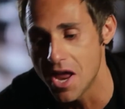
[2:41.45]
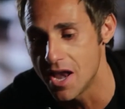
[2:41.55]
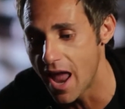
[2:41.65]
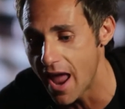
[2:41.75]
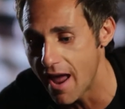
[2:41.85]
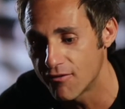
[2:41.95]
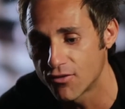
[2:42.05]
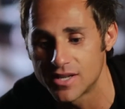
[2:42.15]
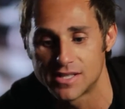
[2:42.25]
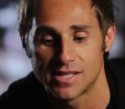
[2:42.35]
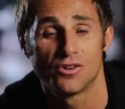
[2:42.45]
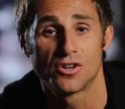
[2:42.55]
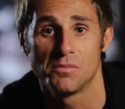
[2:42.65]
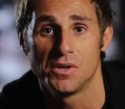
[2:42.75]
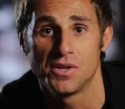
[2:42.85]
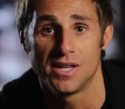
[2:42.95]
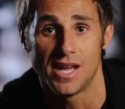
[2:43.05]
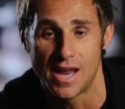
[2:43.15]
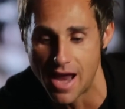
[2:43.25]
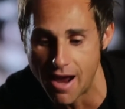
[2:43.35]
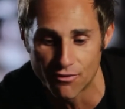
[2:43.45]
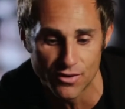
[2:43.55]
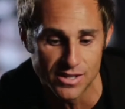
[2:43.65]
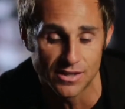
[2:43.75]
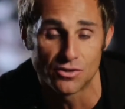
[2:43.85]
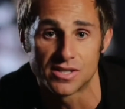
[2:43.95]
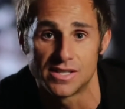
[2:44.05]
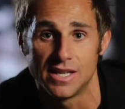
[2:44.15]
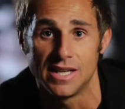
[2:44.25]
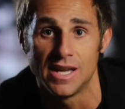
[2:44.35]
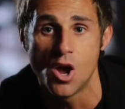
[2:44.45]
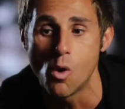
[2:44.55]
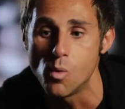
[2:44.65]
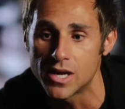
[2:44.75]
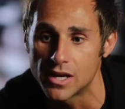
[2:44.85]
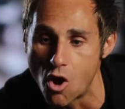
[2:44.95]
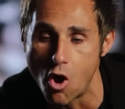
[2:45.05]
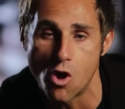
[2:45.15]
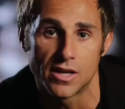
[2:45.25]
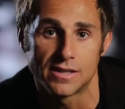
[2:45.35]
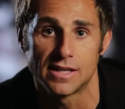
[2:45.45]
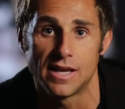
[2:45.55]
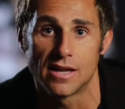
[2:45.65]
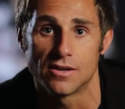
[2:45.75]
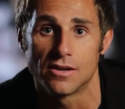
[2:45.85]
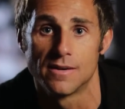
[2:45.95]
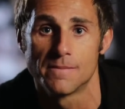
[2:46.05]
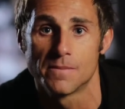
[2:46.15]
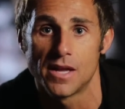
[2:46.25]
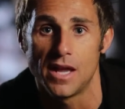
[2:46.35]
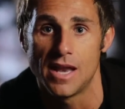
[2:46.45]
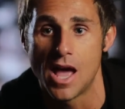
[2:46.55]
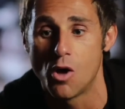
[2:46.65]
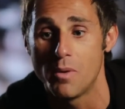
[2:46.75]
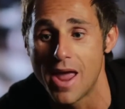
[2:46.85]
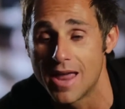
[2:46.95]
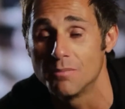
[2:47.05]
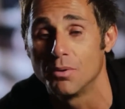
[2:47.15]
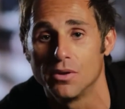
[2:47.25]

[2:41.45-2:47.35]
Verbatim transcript: in every single community, in every single city. We can all get together and help end